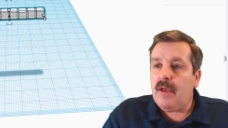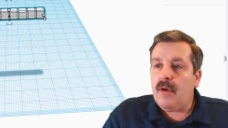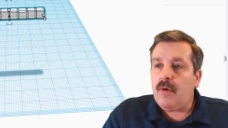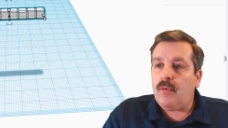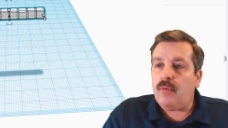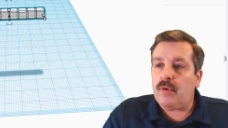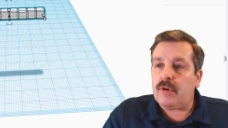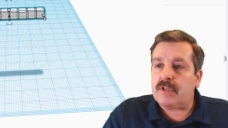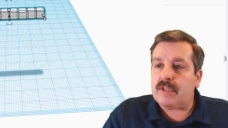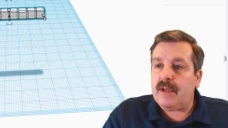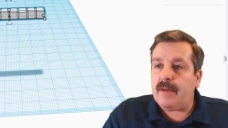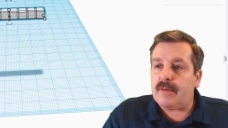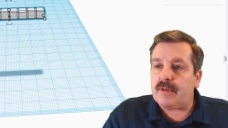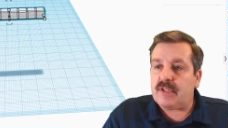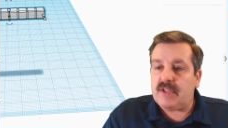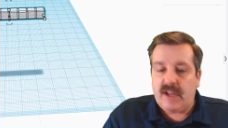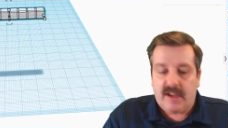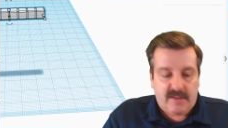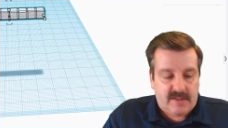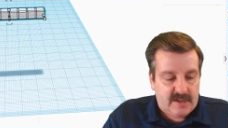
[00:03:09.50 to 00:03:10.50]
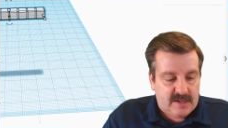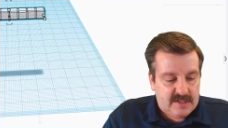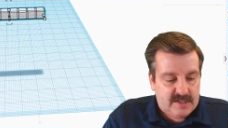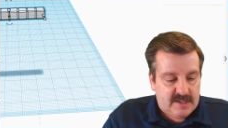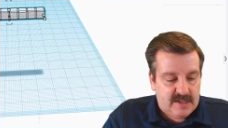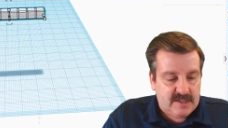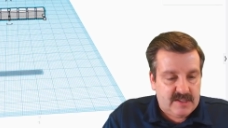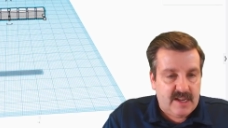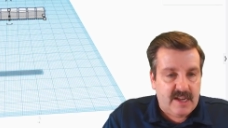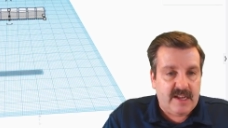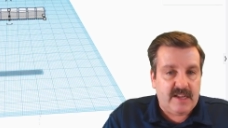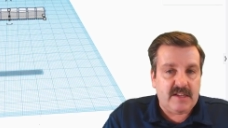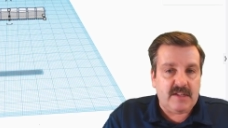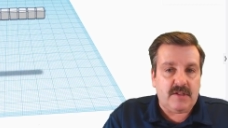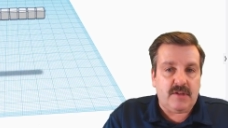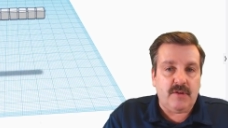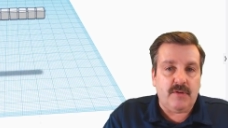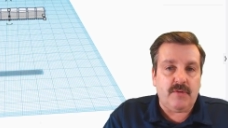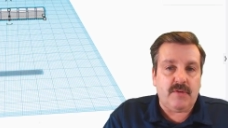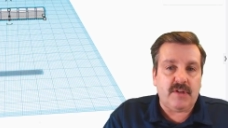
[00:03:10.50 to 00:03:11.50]
We'll double check that it says
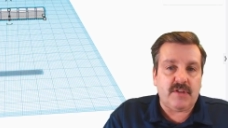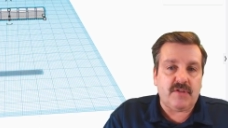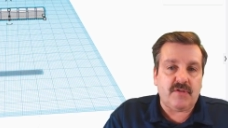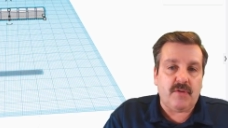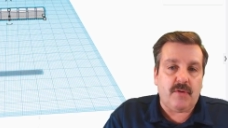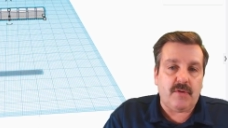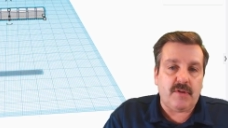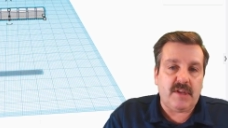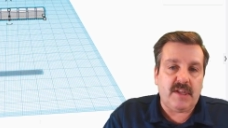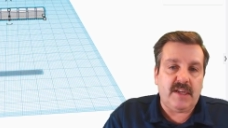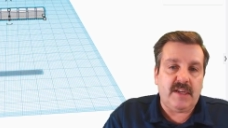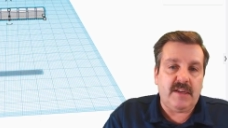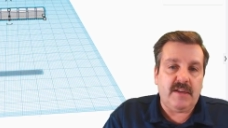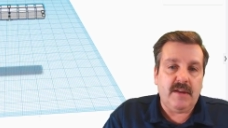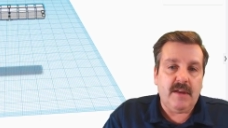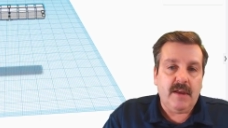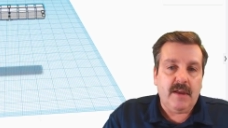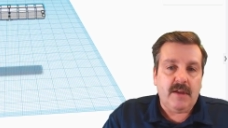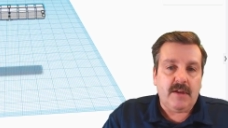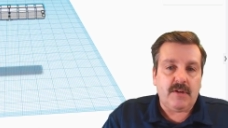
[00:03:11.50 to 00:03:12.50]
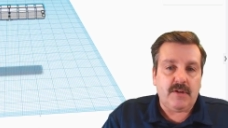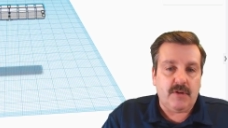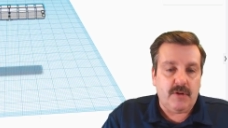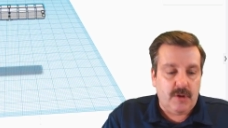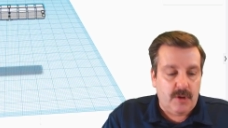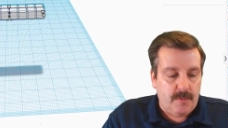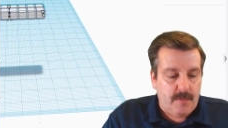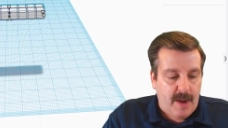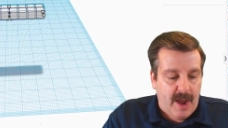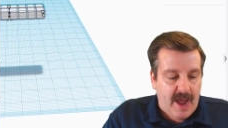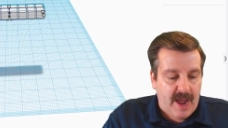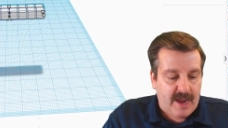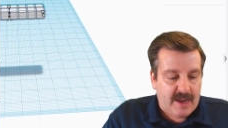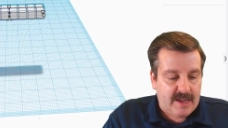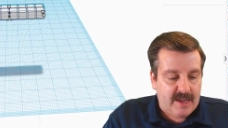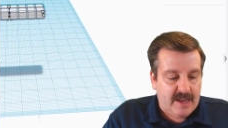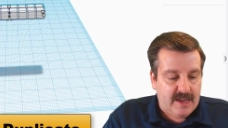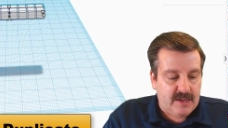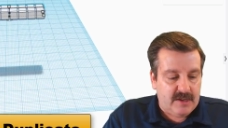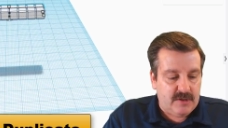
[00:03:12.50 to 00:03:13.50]
eight, do Control D, do your
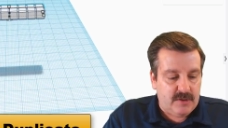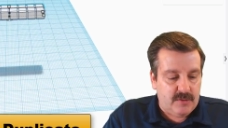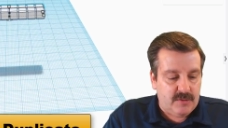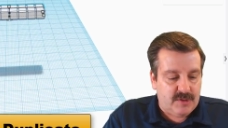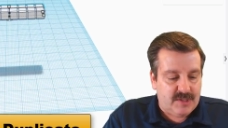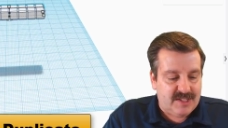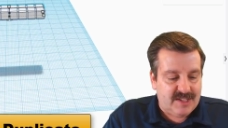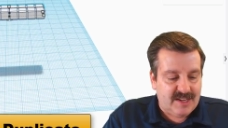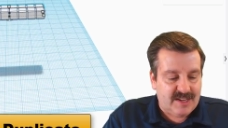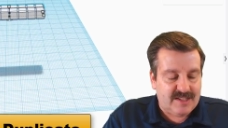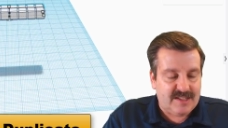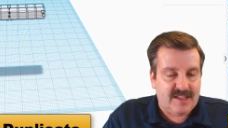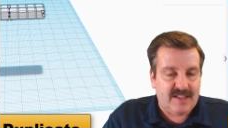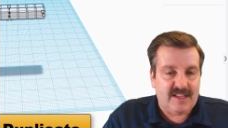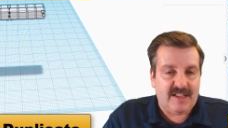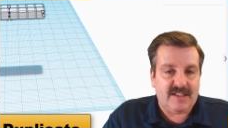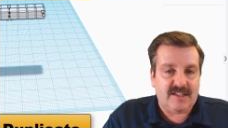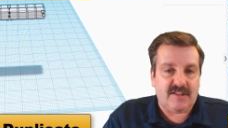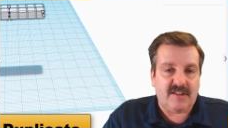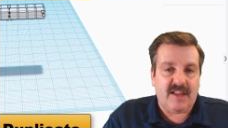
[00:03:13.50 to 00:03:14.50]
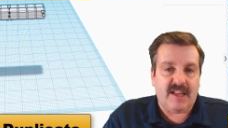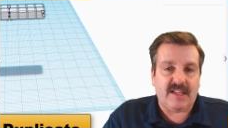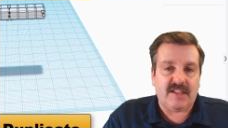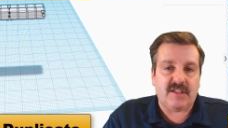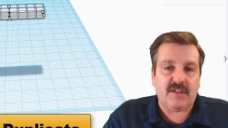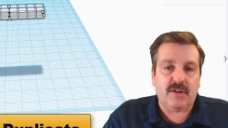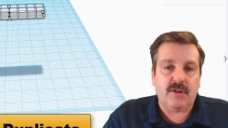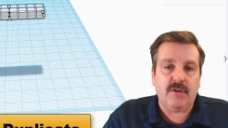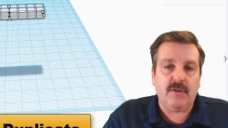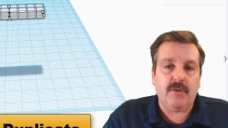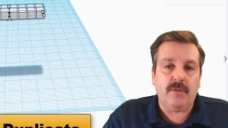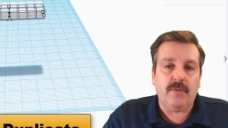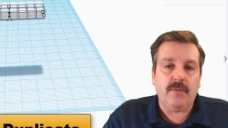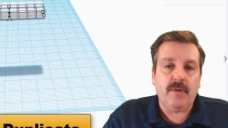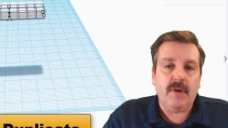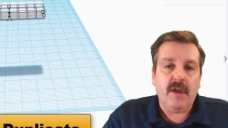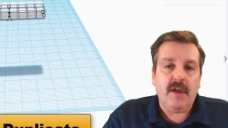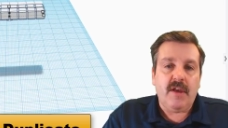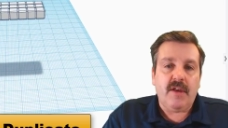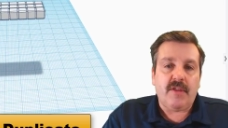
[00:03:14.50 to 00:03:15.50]
back, and do six of these. So that's two,
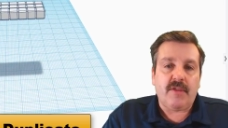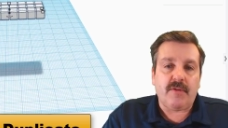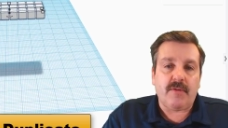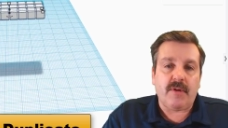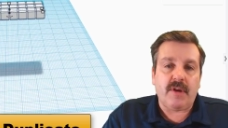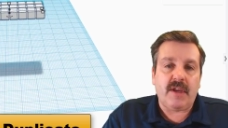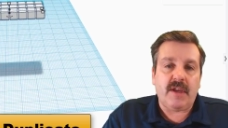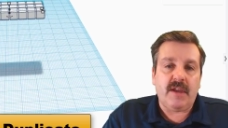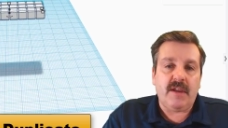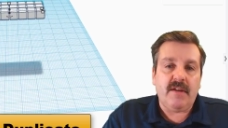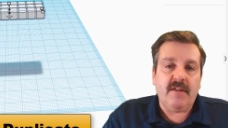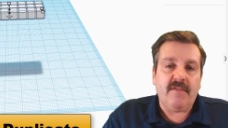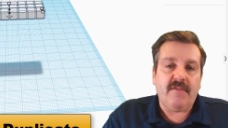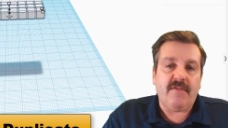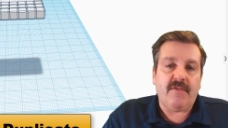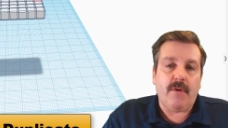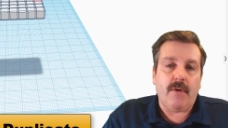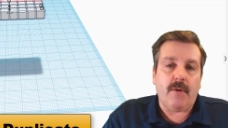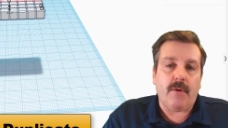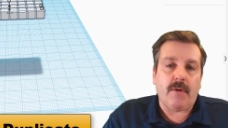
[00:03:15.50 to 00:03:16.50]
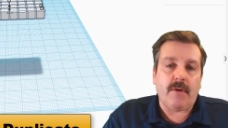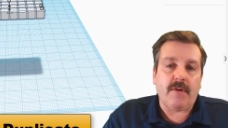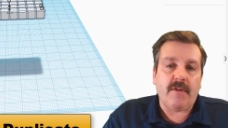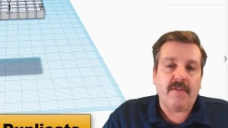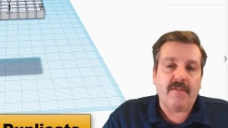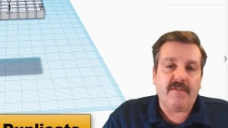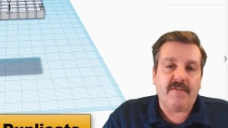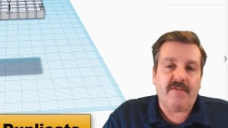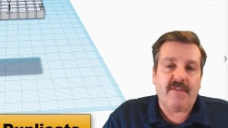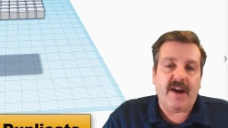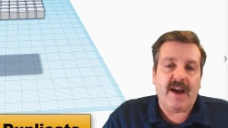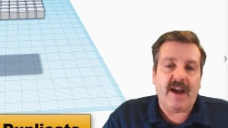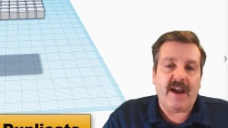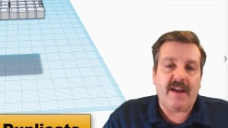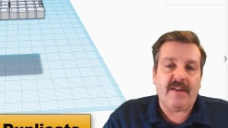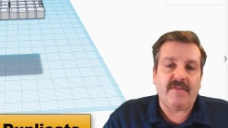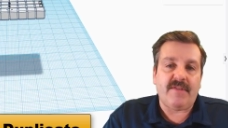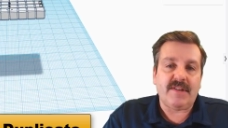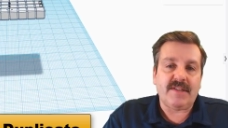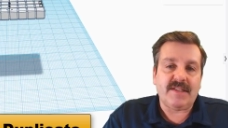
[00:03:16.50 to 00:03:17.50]
three, four,
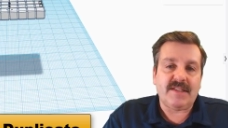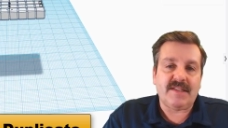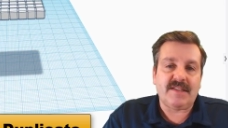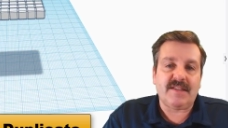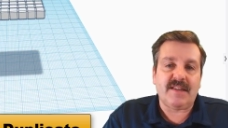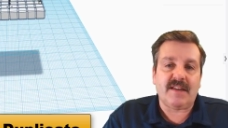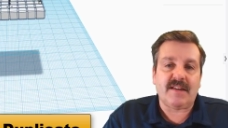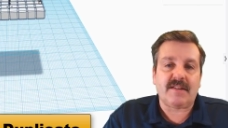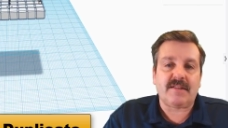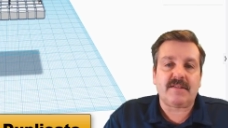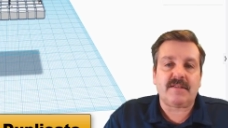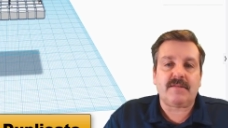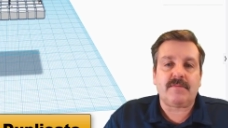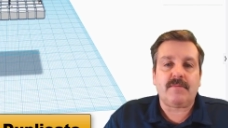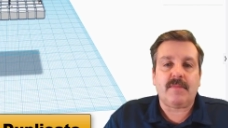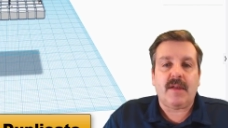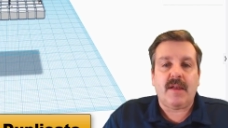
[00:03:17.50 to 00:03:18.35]
five, six.